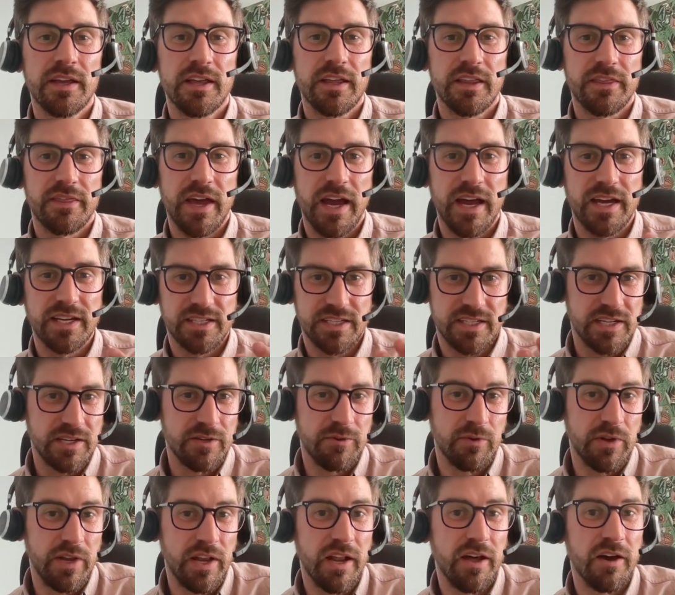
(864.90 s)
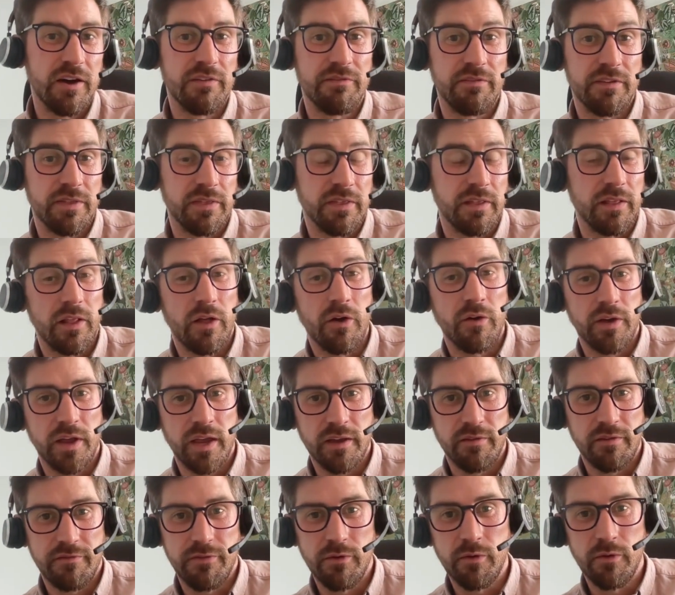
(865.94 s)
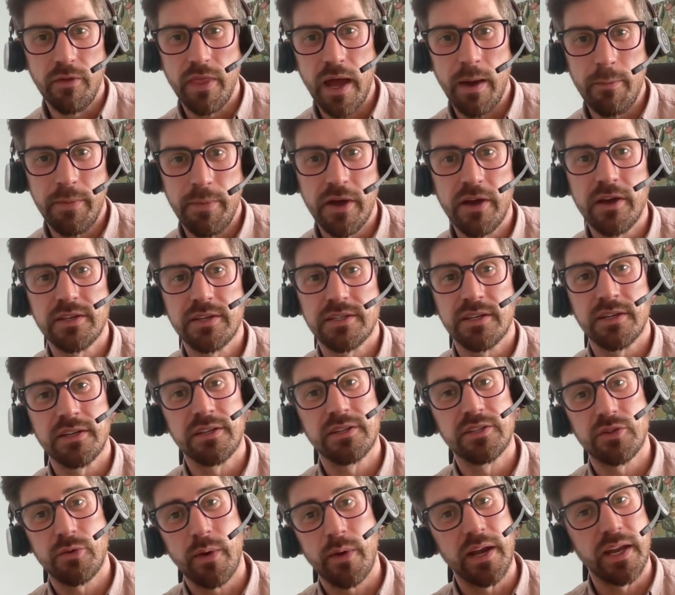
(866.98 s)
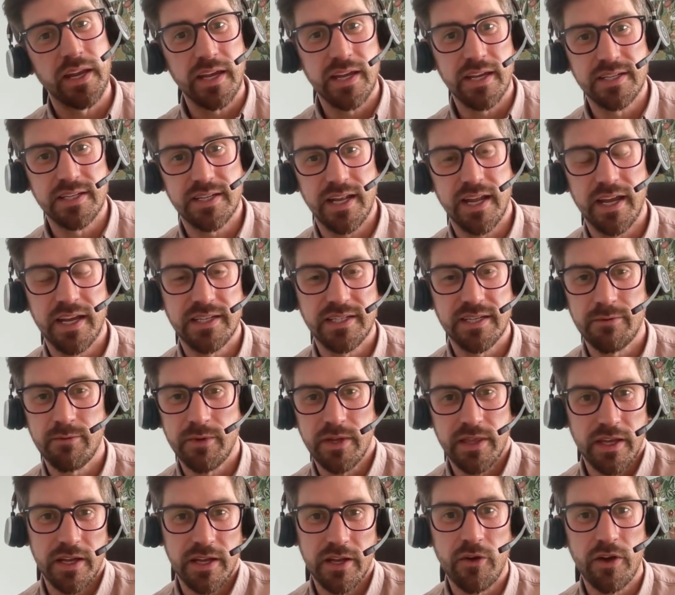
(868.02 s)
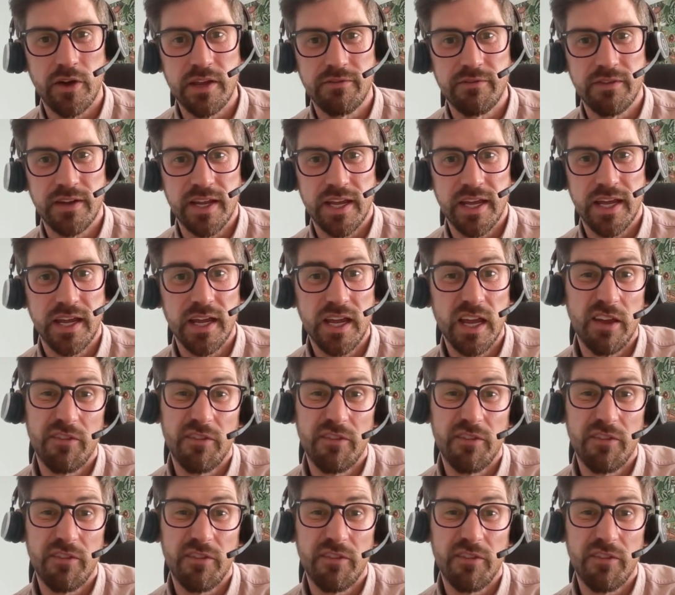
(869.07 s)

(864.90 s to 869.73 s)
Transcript: that's still love and longing for that person 20 years later when they're not even here.